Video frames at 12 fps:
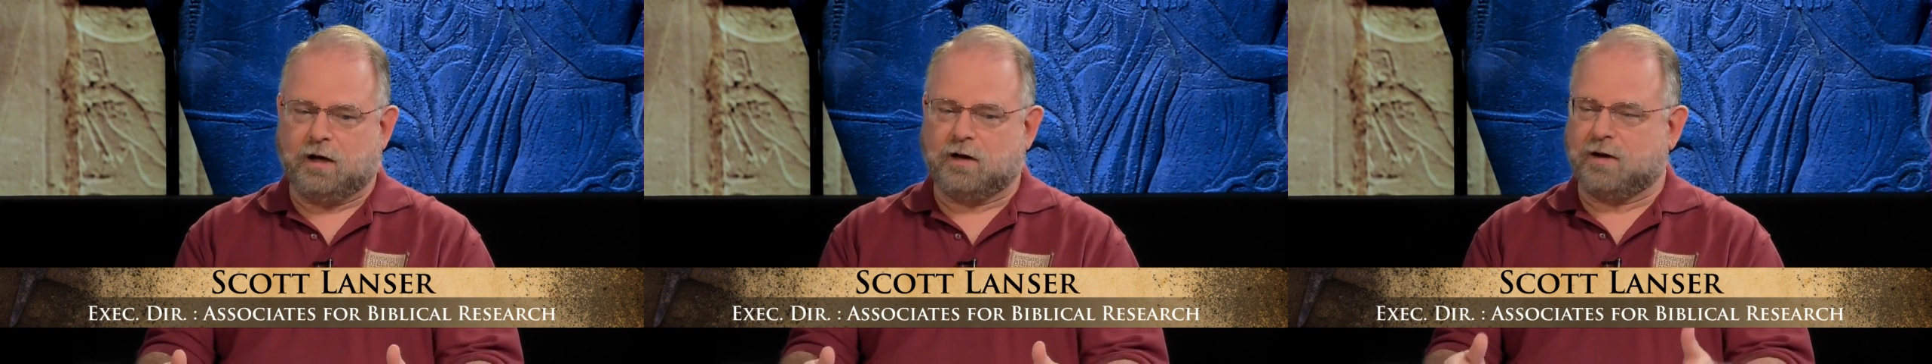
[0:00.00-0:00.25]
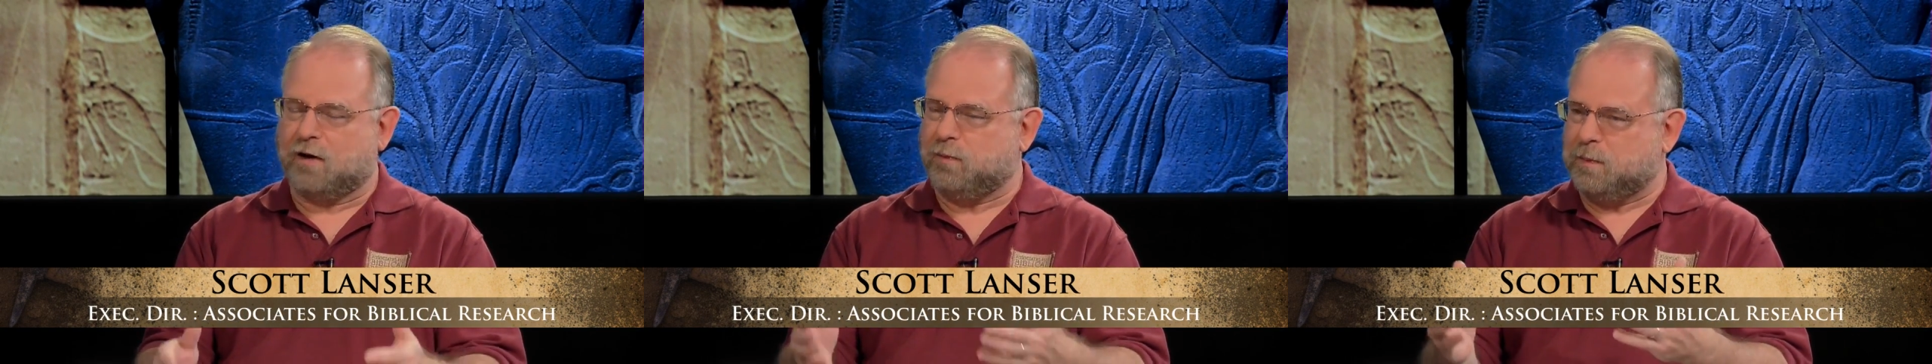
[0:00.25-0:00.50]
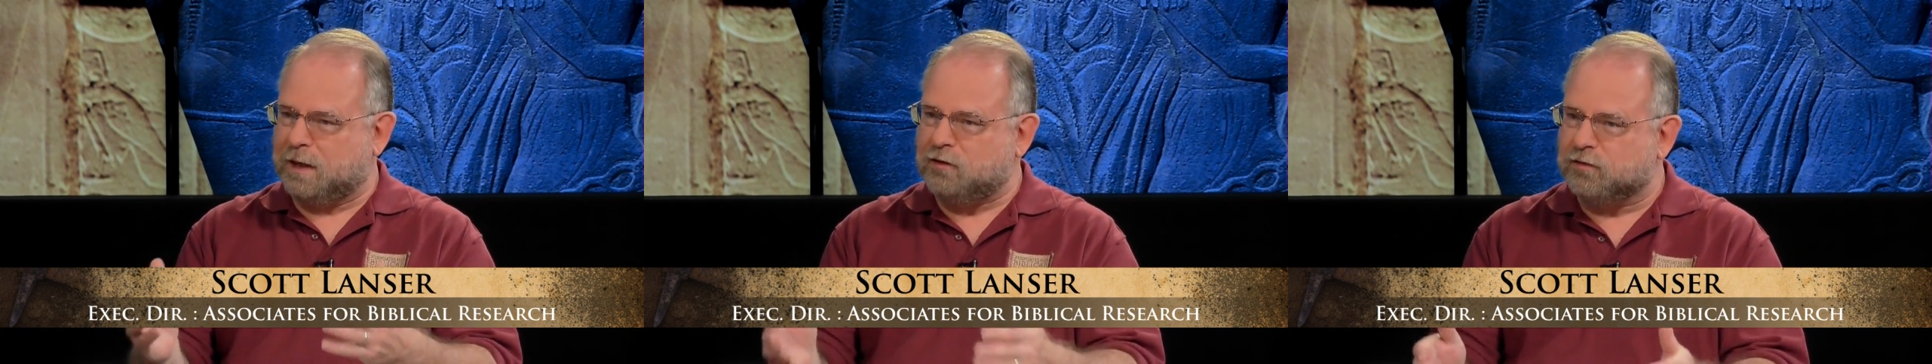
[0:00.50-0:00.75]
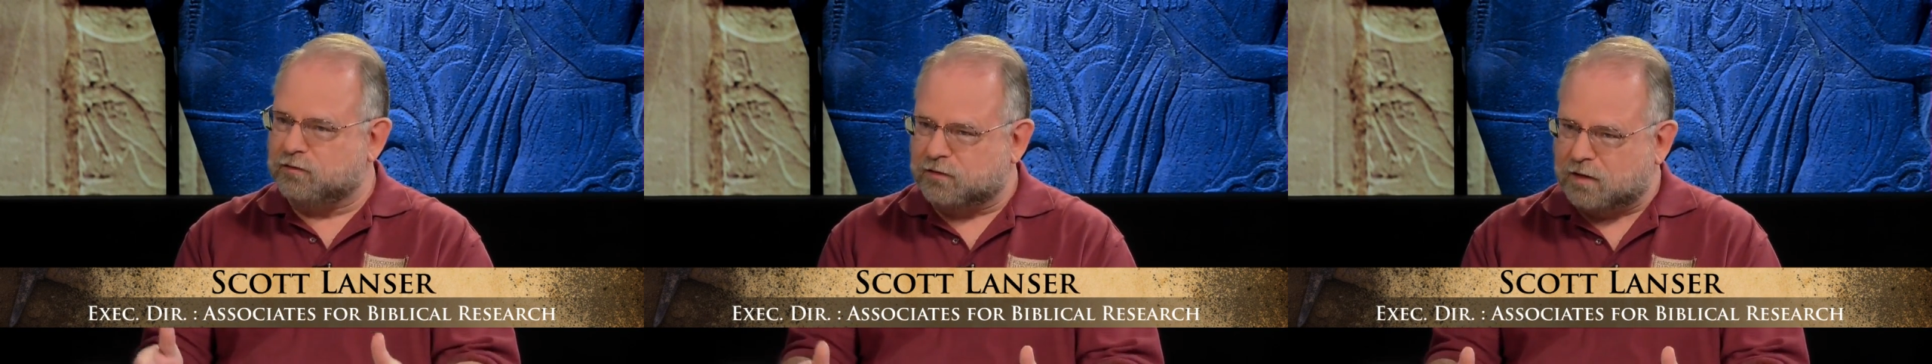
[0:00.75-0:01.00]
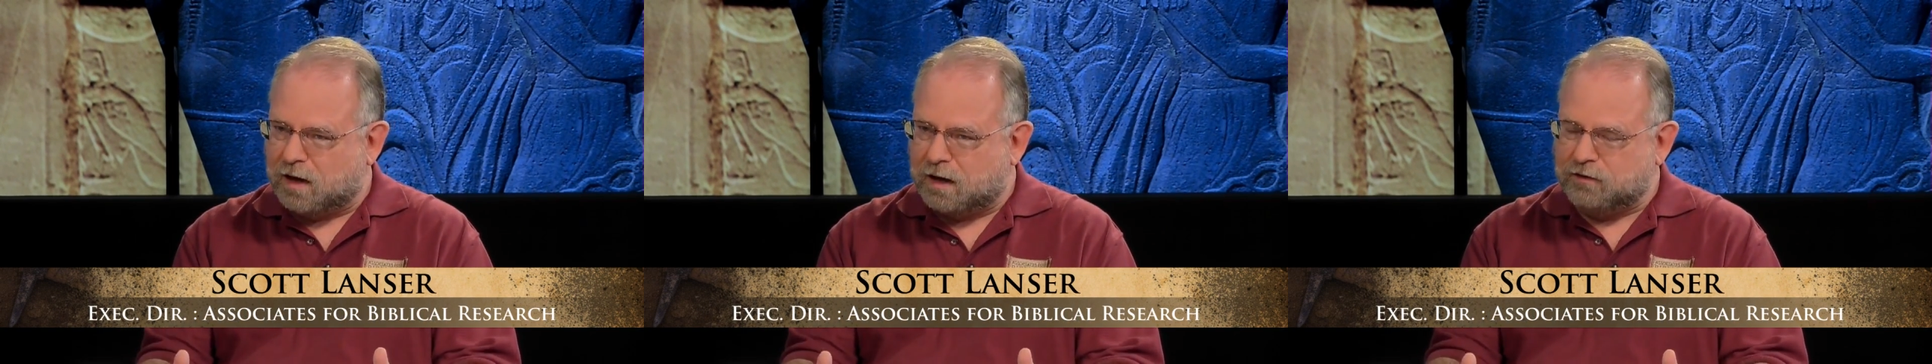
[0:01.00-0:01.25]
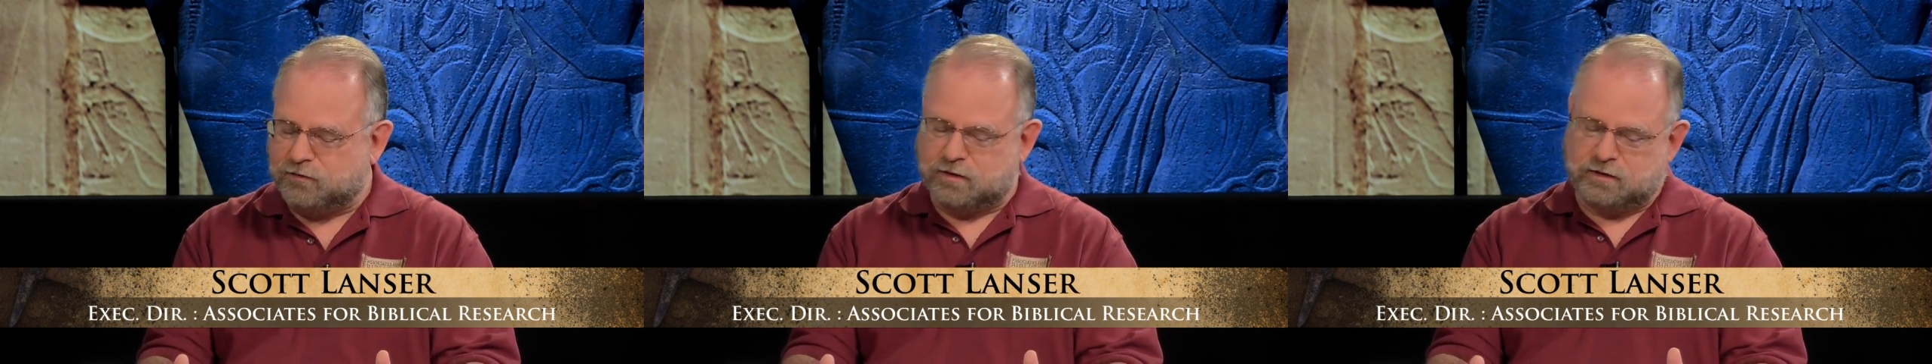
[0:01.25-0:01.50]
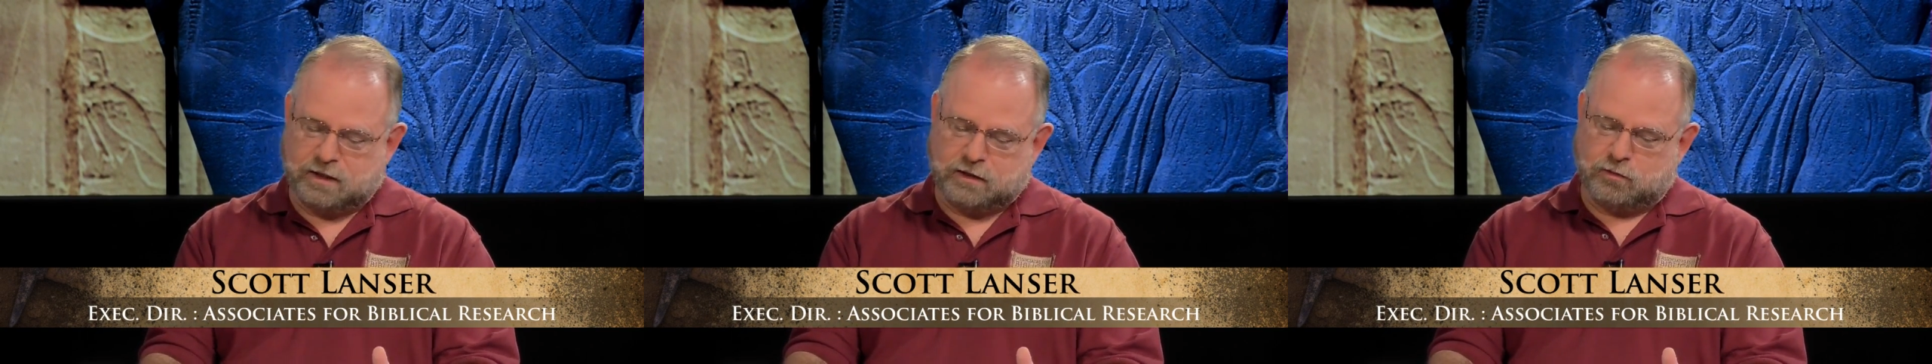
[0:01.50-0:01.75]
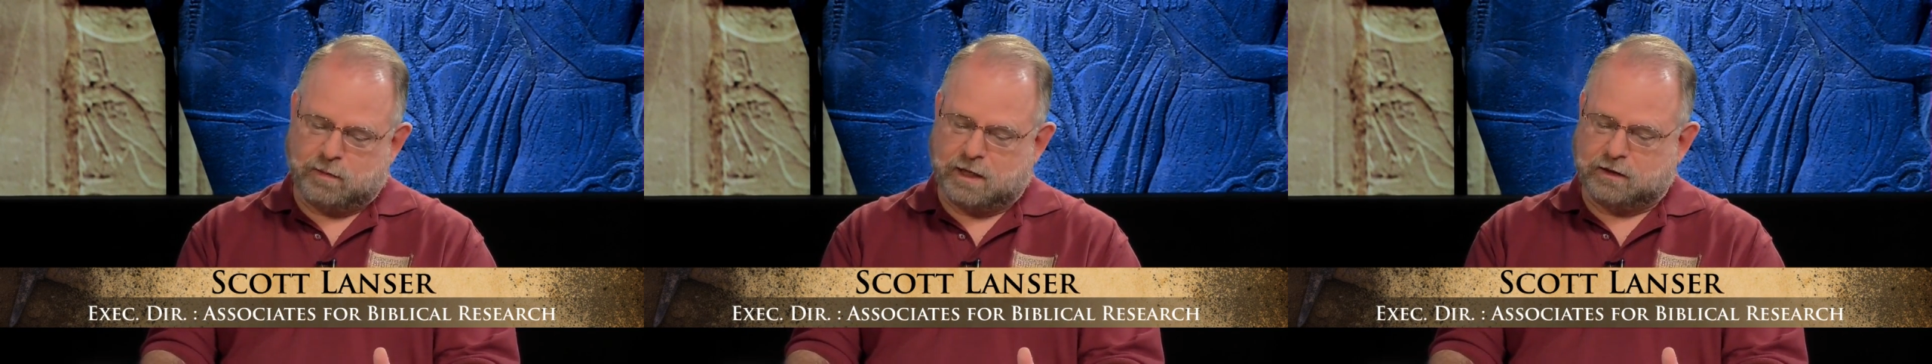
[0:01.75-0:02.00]
Uh, we mentioned Scott as the dig
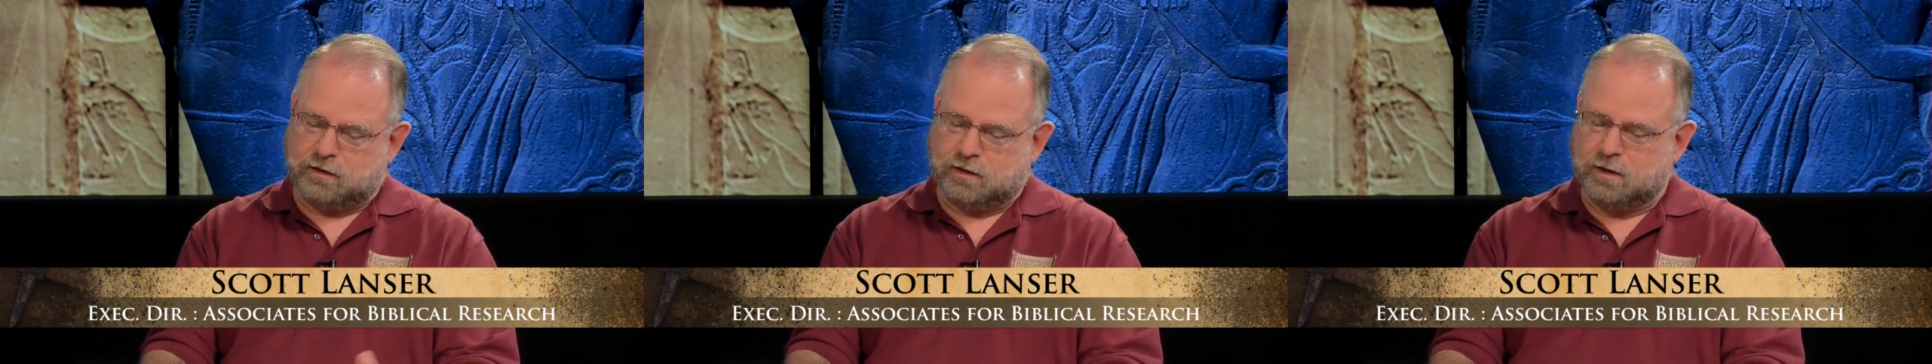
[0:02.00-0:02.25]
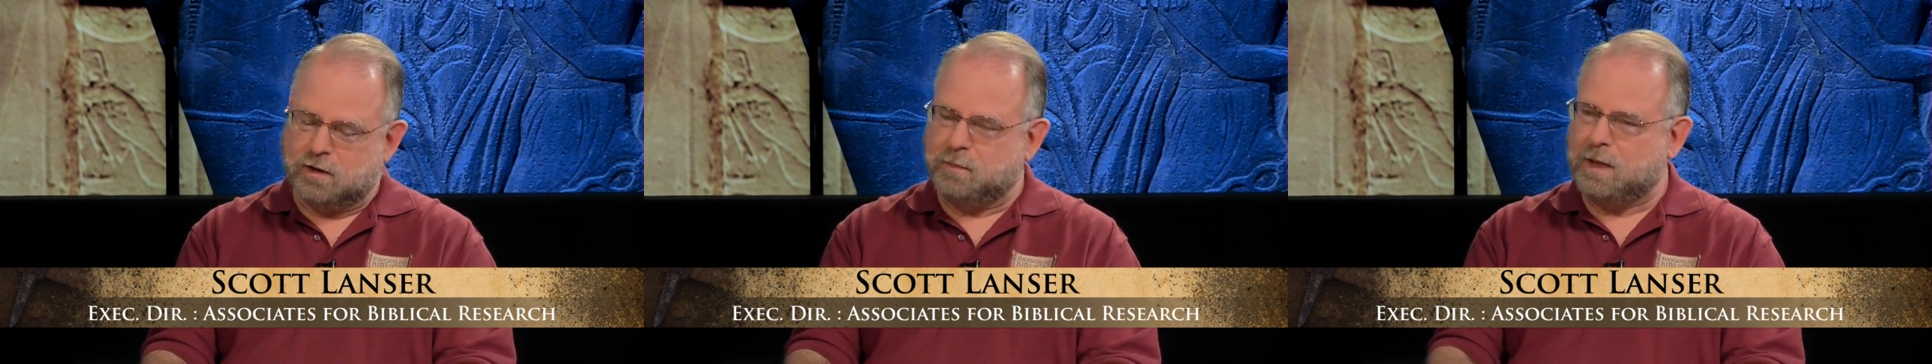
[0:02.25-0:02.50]
director.